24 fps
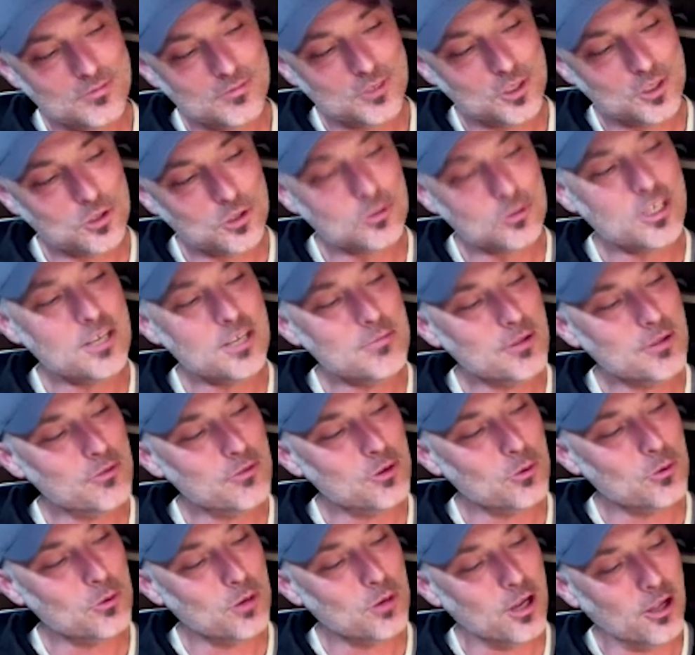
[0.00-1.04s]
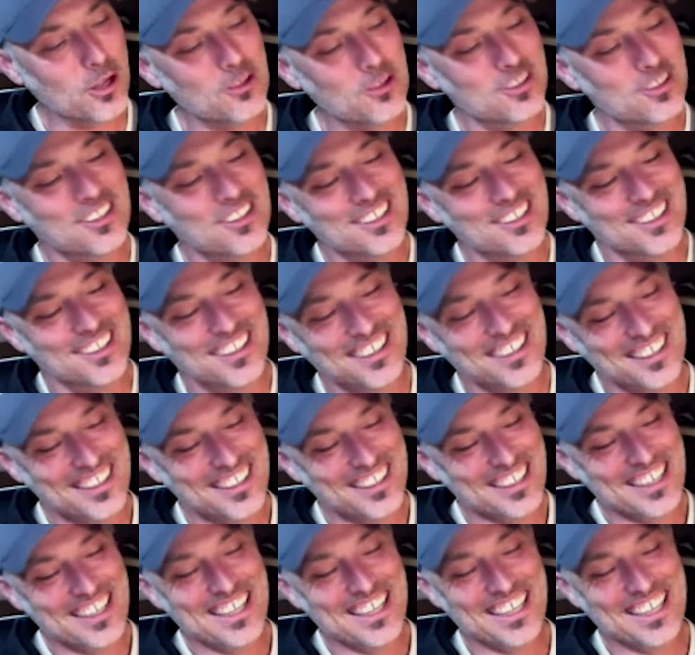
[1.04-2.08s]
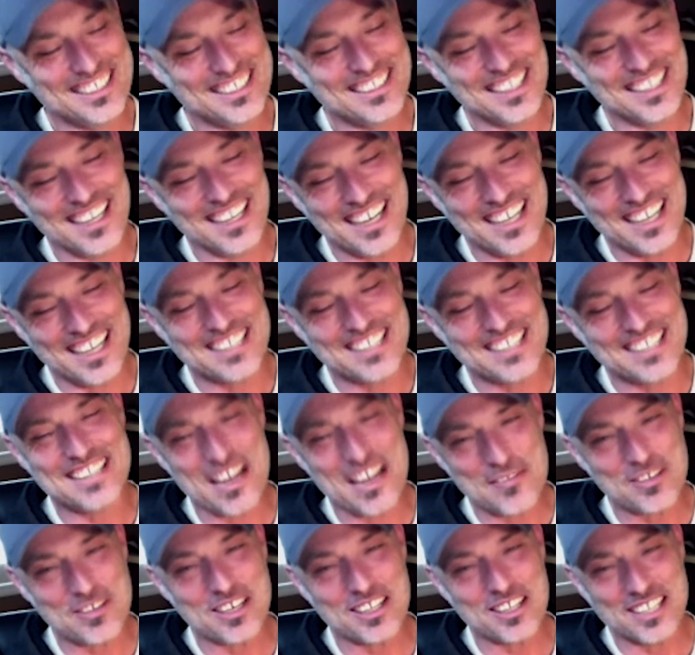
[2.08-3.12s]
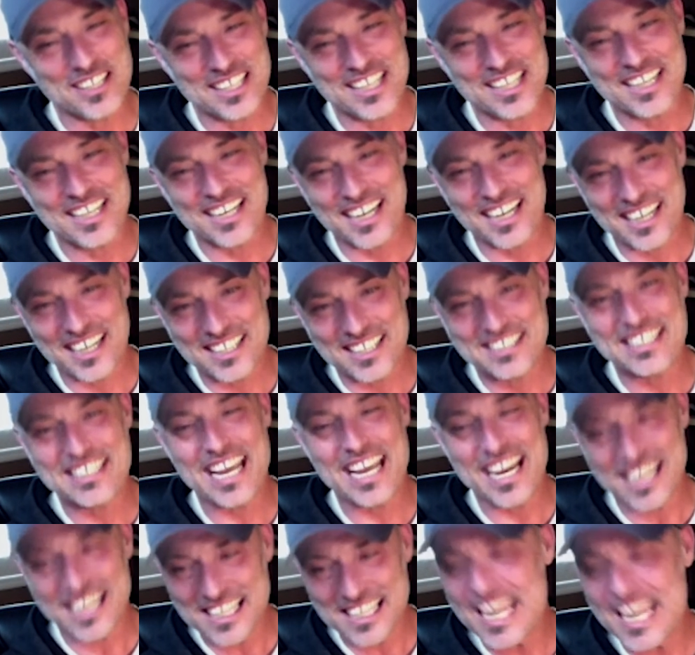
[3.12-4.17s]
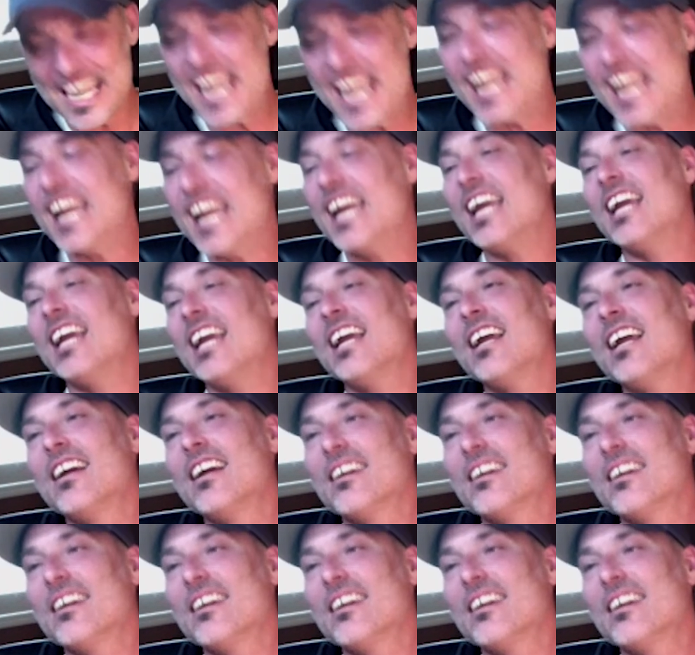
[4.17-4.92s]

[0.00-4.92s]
dream, if you will. It's definitely a day-to-day,